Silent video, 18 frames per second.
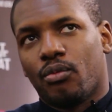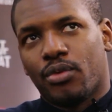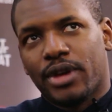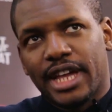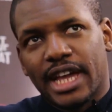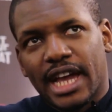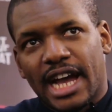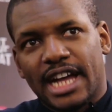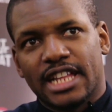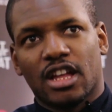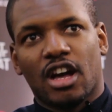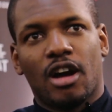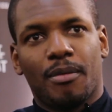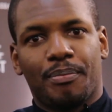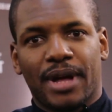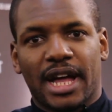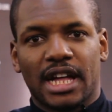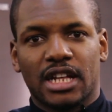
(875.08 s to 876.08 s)
we had
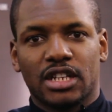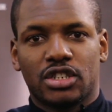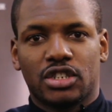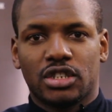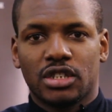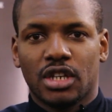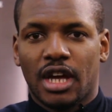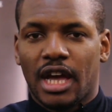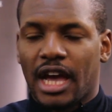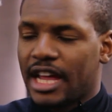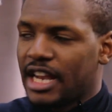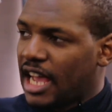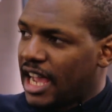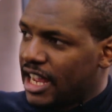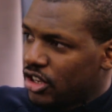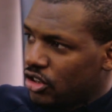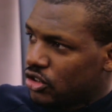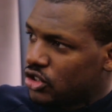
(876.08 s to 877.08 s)
our batch and
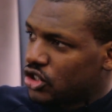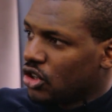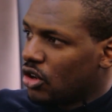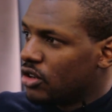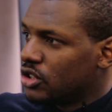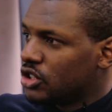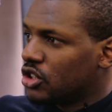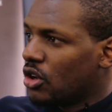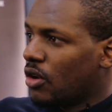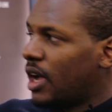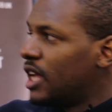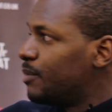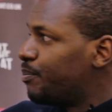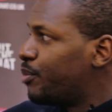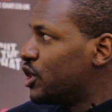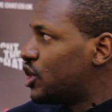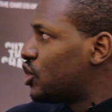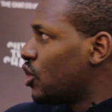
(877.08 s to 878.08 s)
I knew so and so,
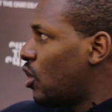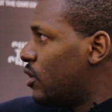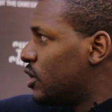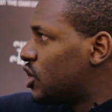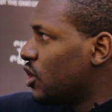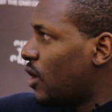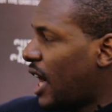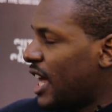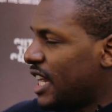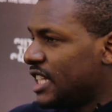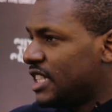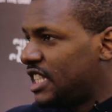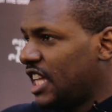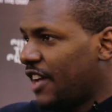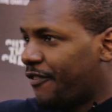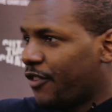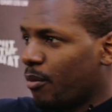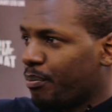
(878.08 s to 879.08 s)
and but so and so had his
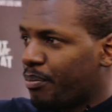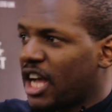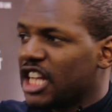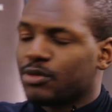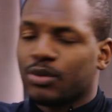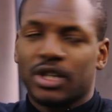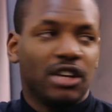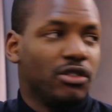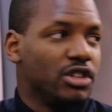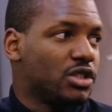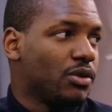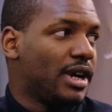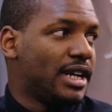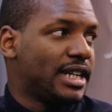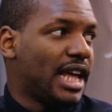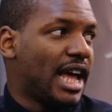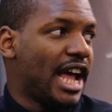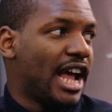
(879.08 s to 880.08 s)
different batch when he was
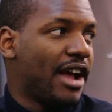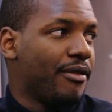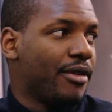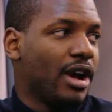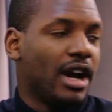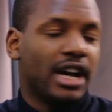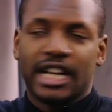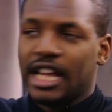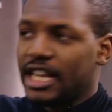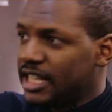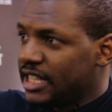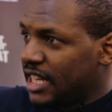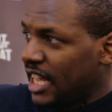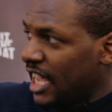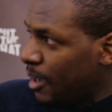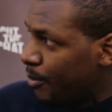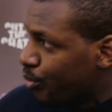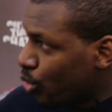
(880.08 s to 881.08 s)
around that area, and then
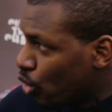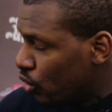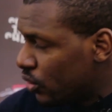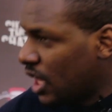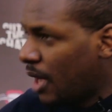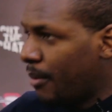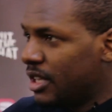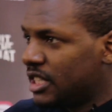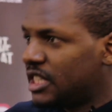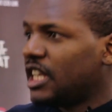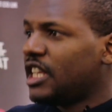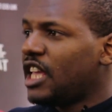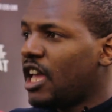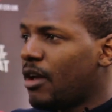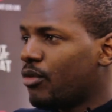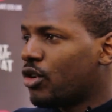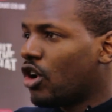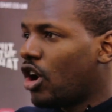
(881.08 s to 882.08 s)
he brought them and said,
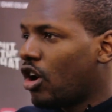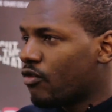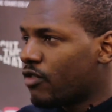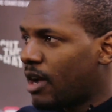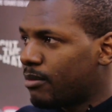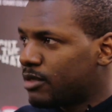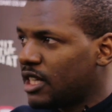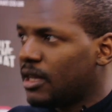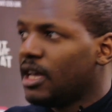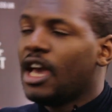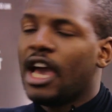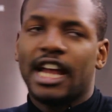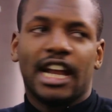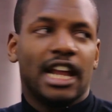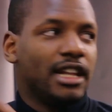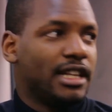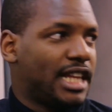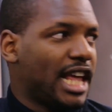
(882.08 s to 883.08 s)
"Yeah, we got a rap it,"
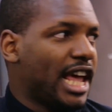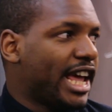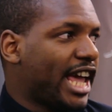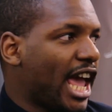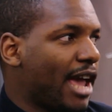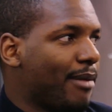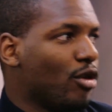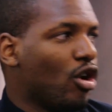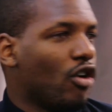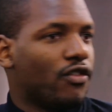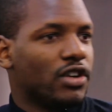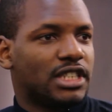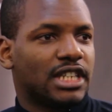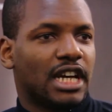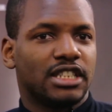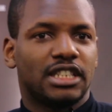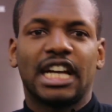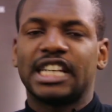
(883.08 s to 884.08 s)
and then they came over.
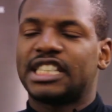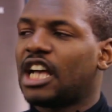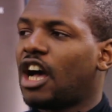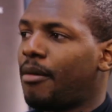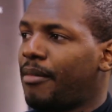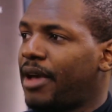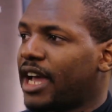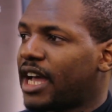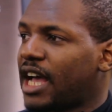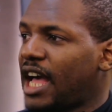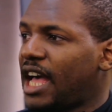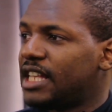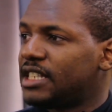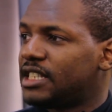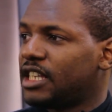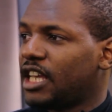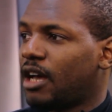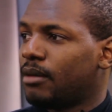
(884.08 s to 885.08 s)
And so that's how I met
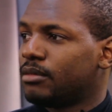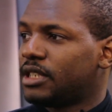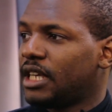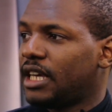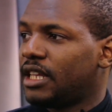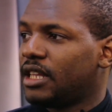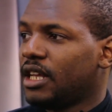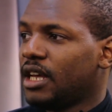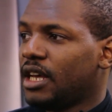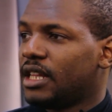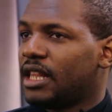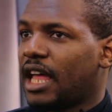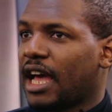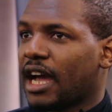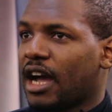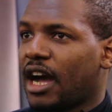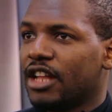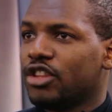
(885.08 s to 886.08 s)
Kaz. You know what I'm saying?
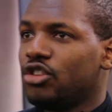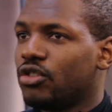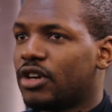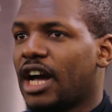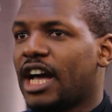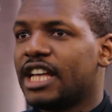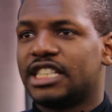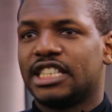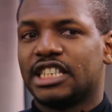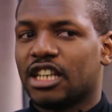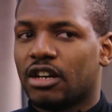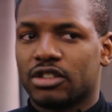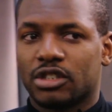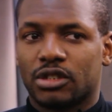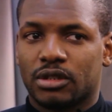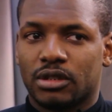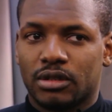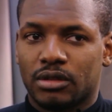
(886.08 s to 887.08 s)
Like I knew Kaz since I
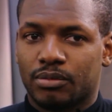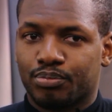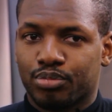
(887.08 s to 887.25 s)
was